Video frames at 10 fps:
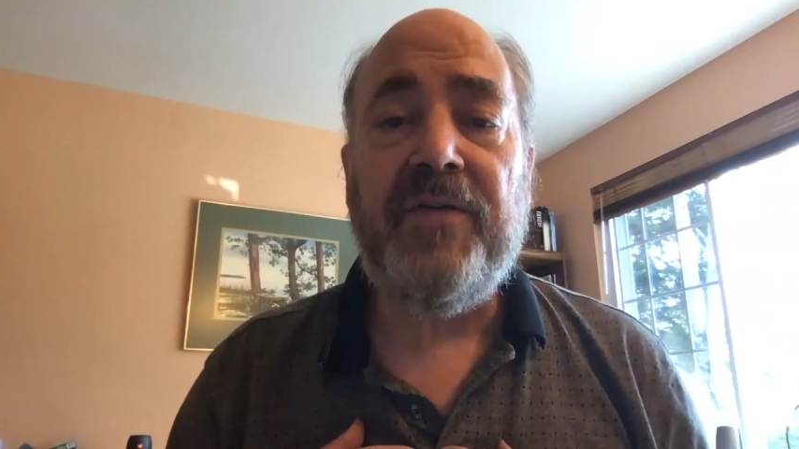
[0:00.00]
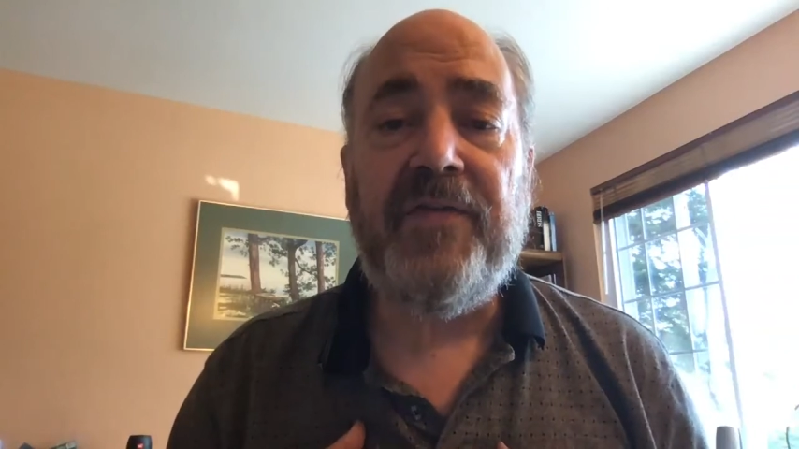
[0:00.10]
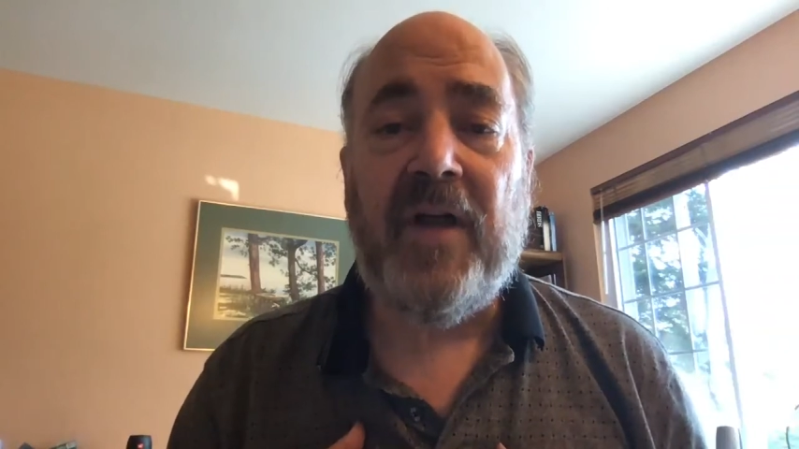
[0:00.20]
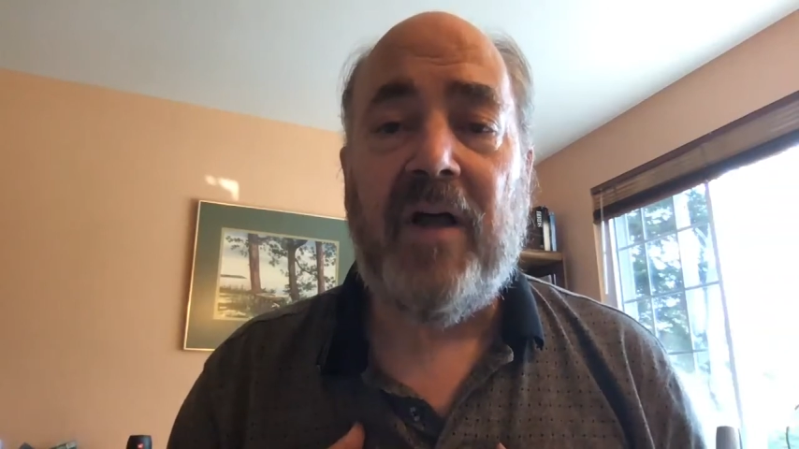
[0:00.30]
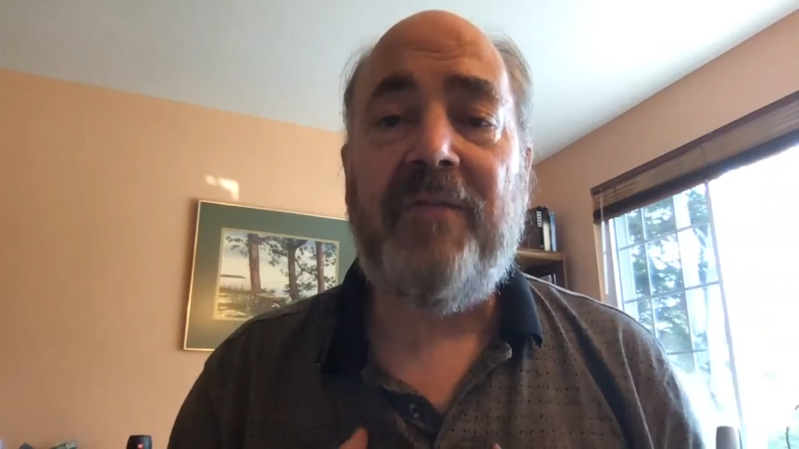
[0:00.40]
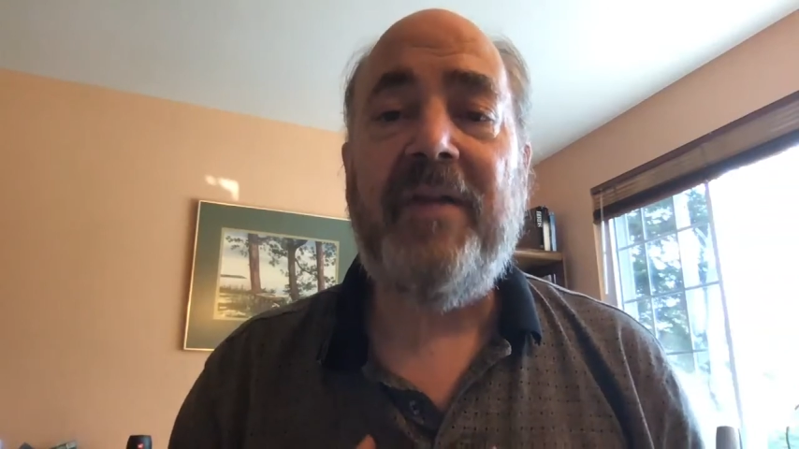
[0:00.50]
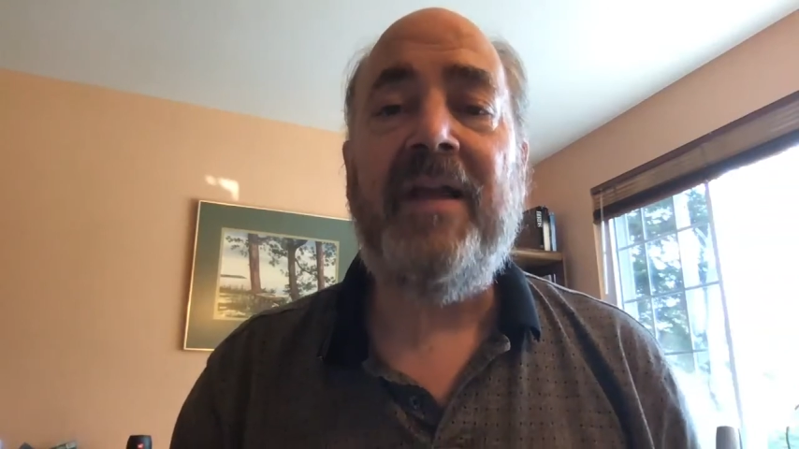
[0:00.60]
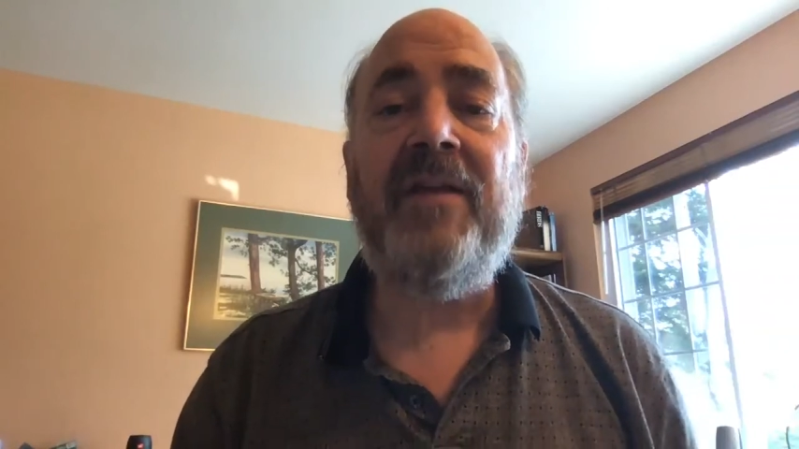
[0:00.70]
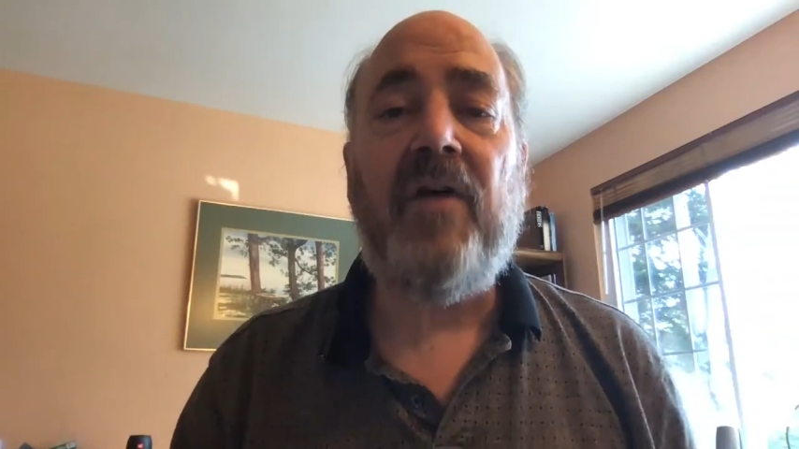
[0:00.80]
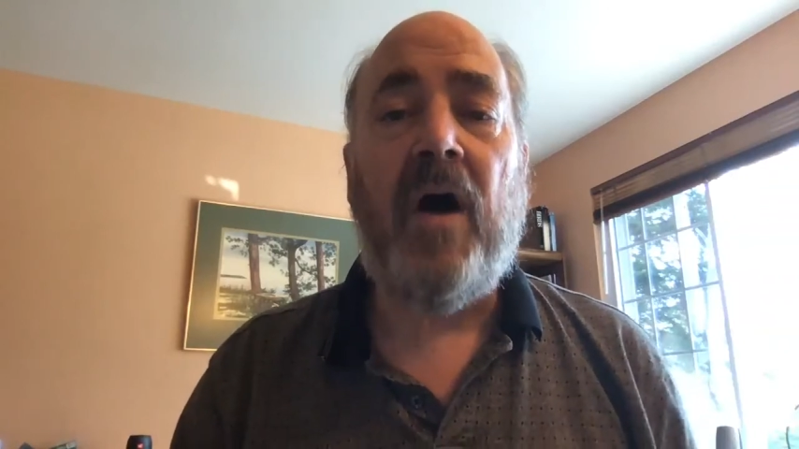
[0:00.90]
self
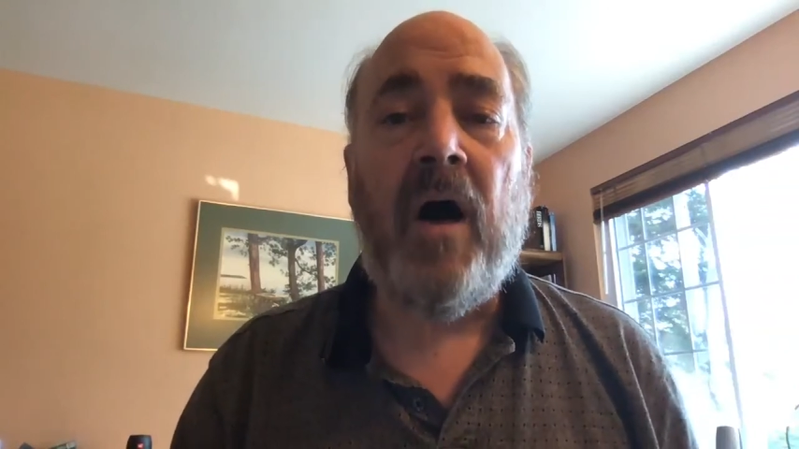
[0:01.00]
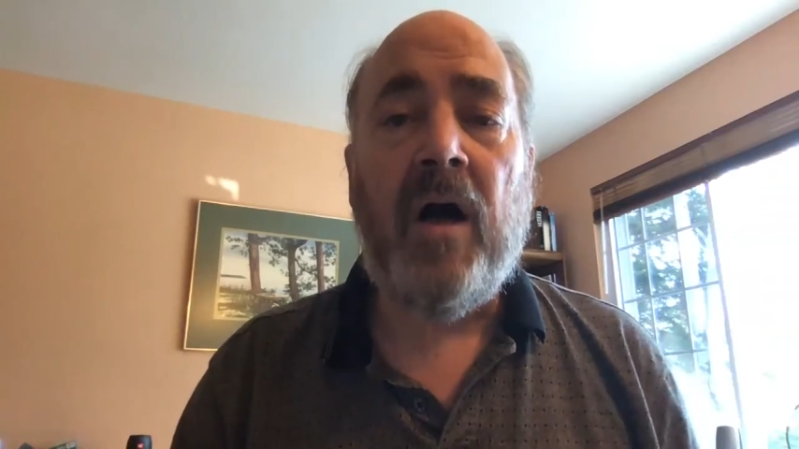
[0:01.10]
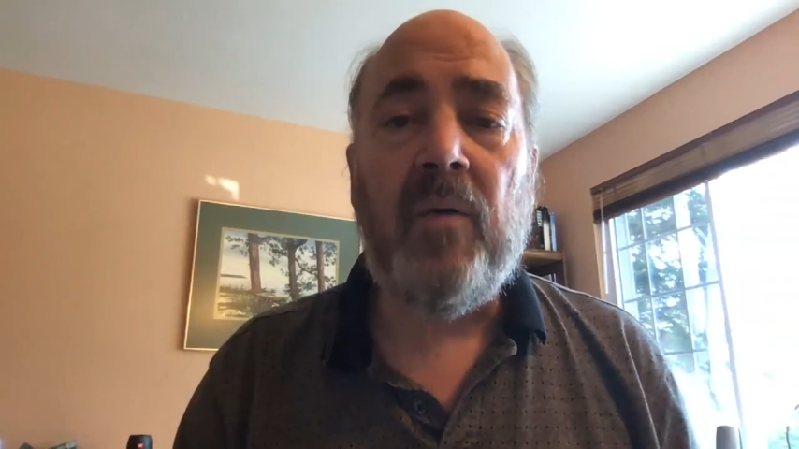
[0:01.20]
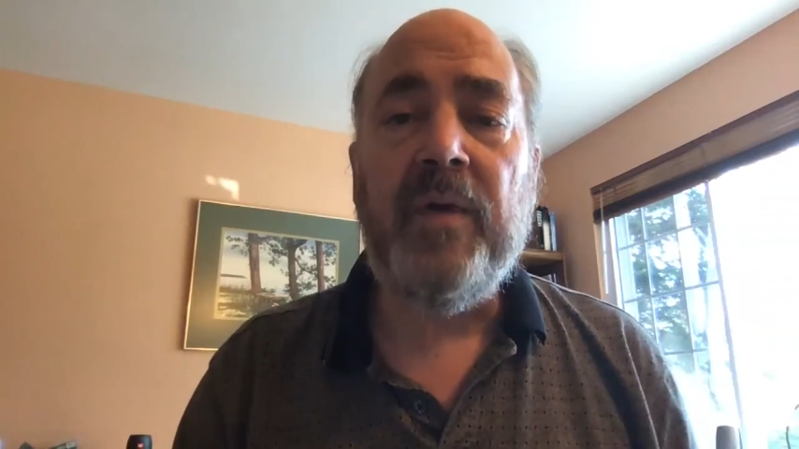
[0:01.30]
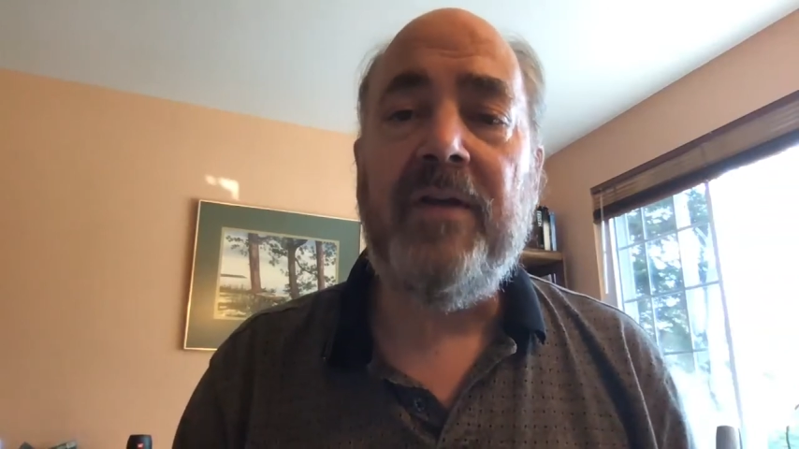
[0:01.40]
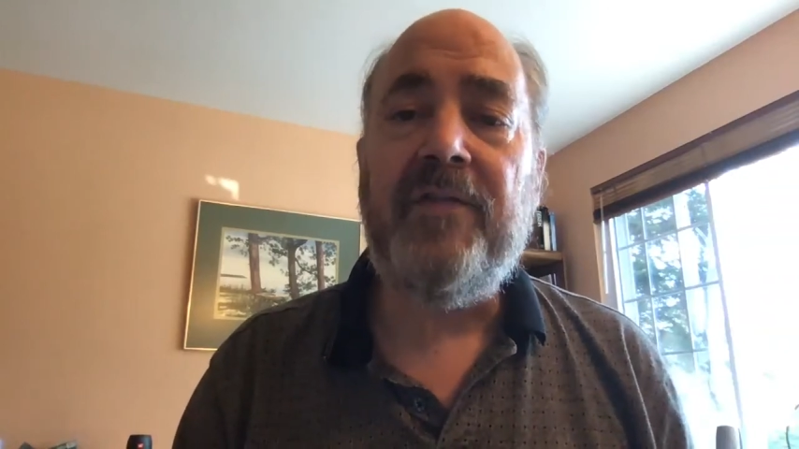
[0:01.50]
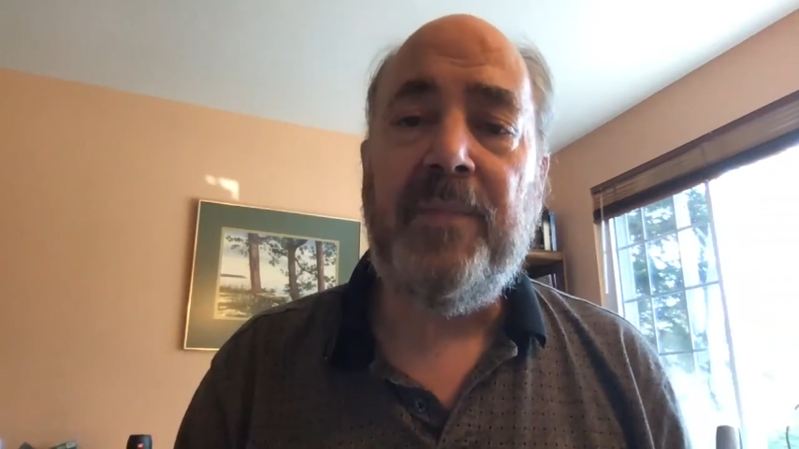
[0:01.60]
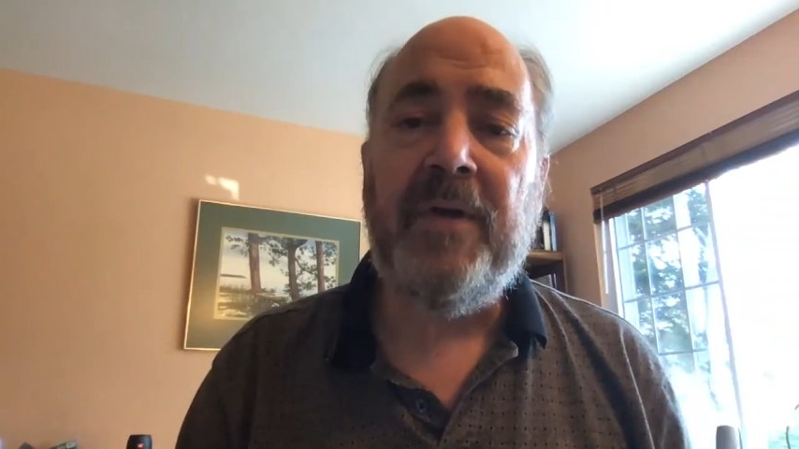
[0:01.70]
is always